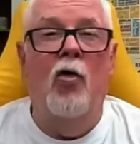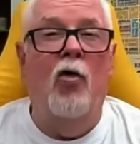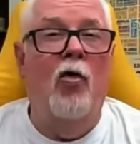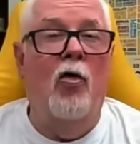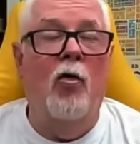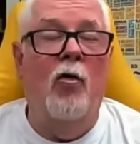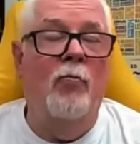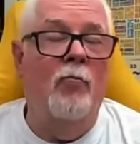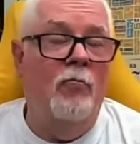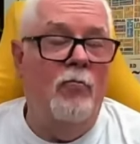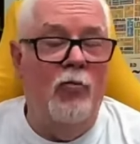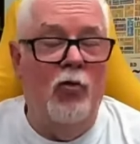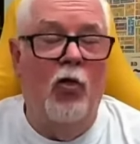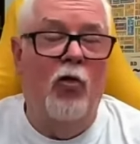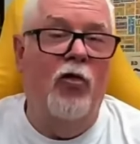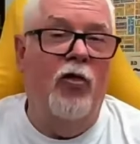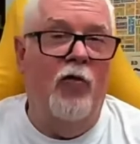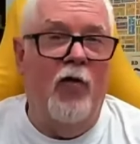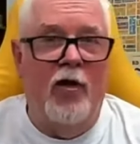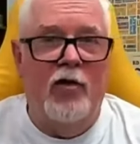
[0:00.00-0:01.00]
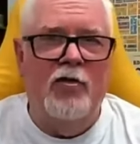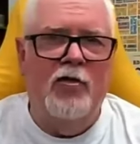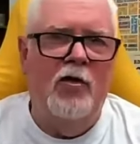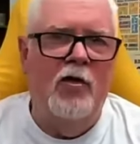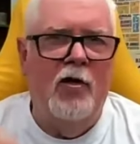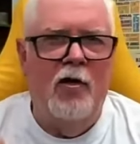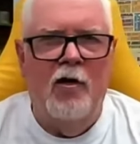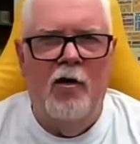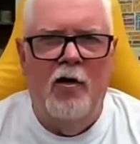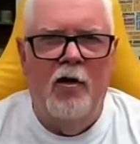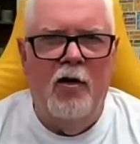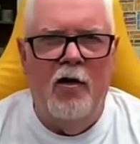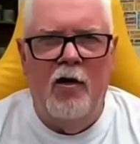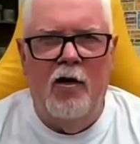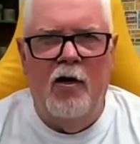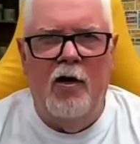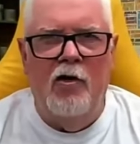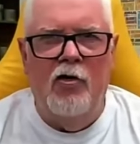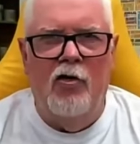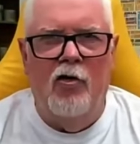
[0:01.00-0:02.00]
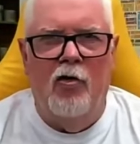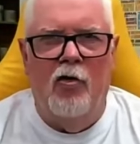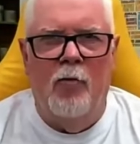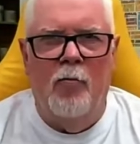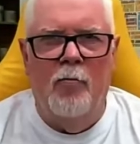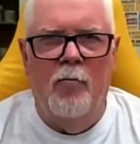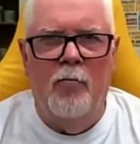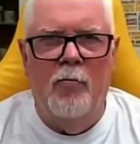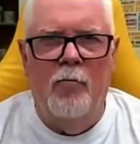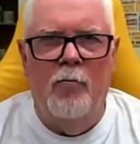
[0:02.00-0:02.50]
or north of us in Europe.